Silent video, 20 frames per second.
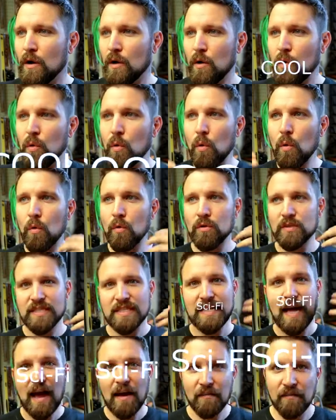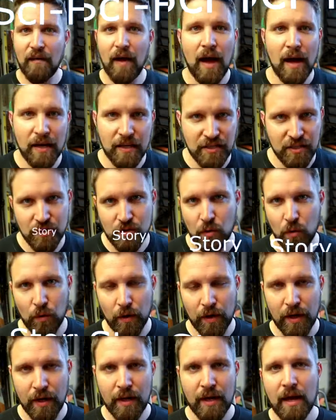cool sci-fi
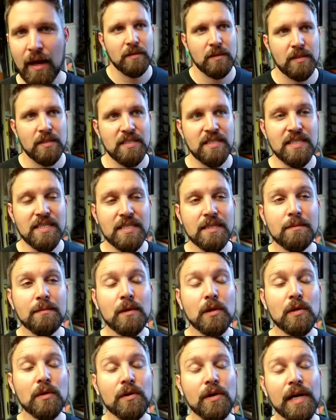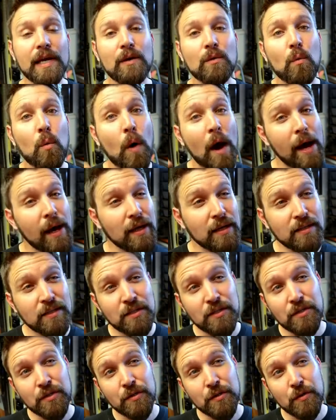story, similar in
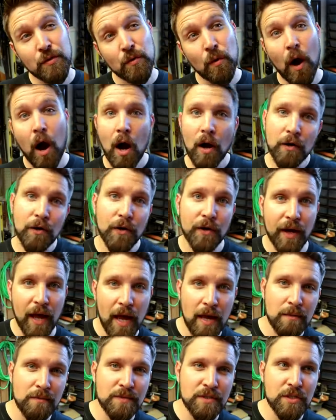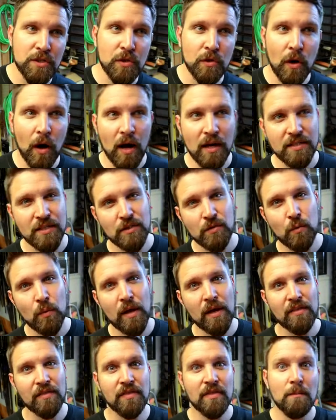ways to Hunger Games crossed
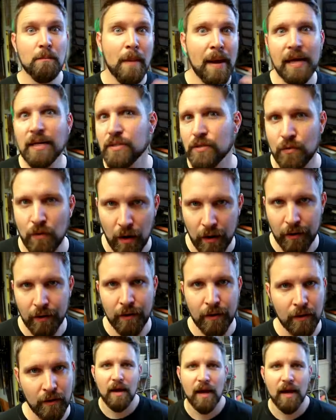with The Maze Runner.